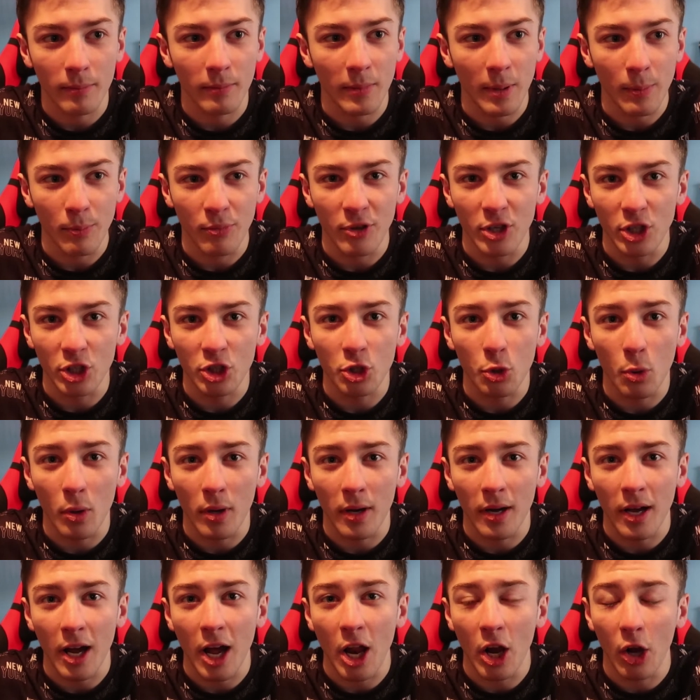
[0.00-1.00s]
I'm pretty
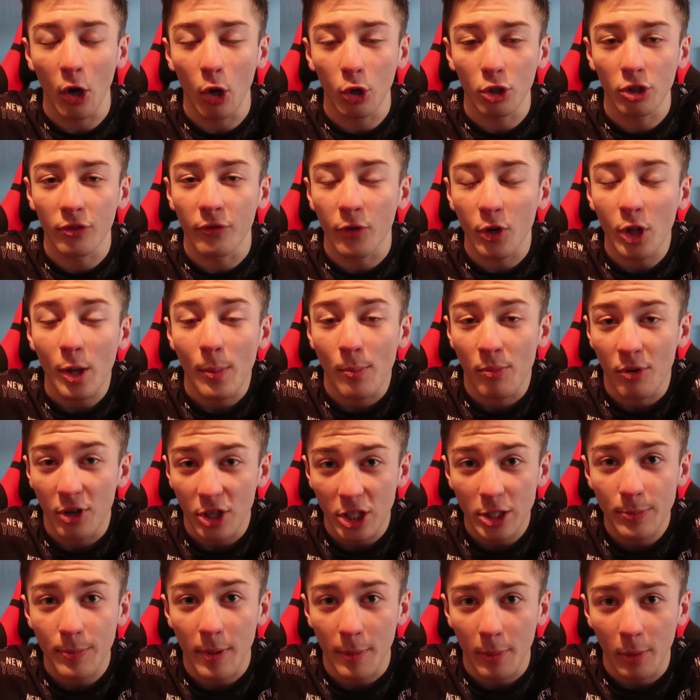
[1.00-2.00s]
sure a lot of other
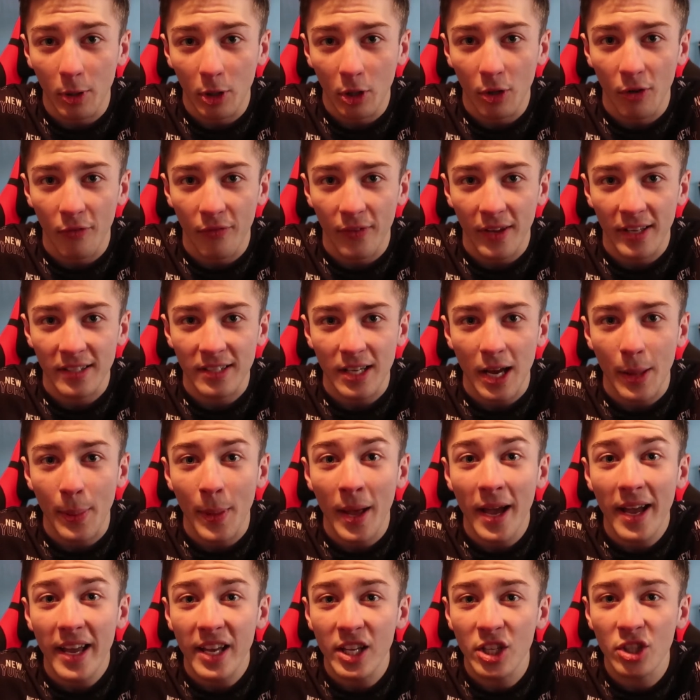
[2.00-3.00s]
British people love this and
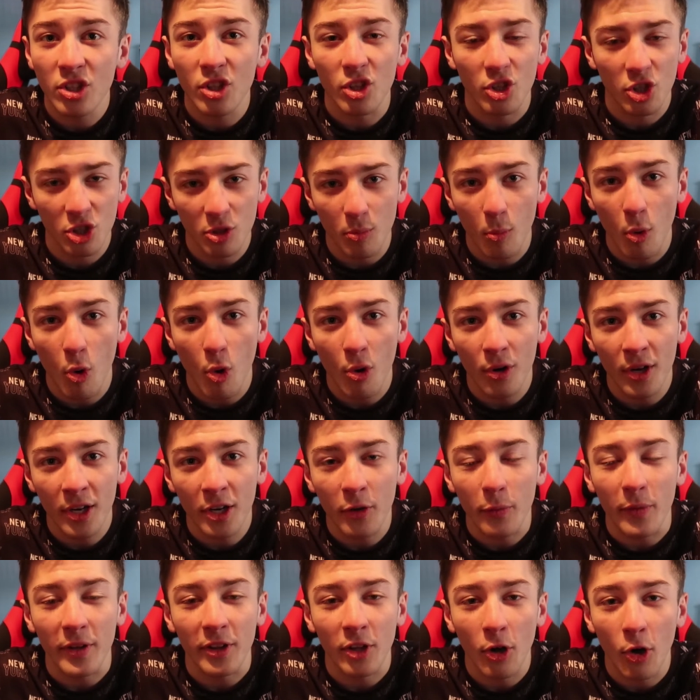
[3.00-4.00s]
that is This
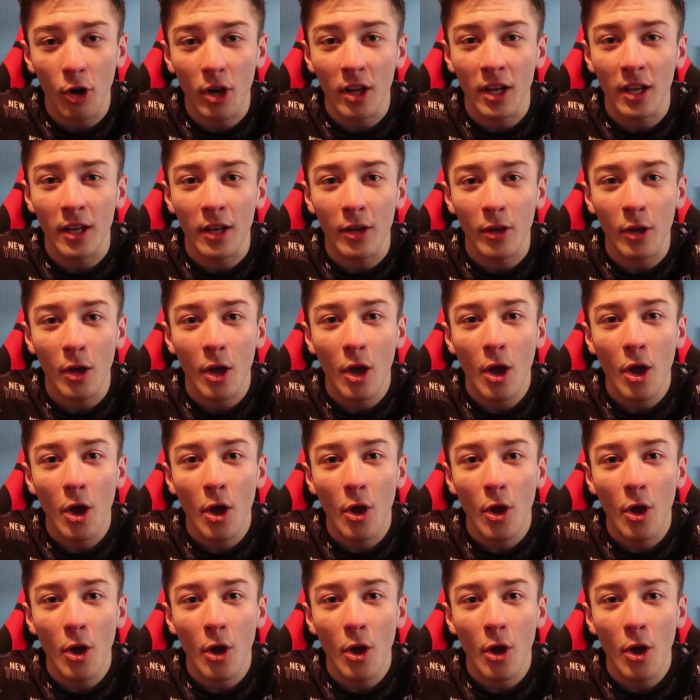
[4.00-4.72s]
Morning with Holly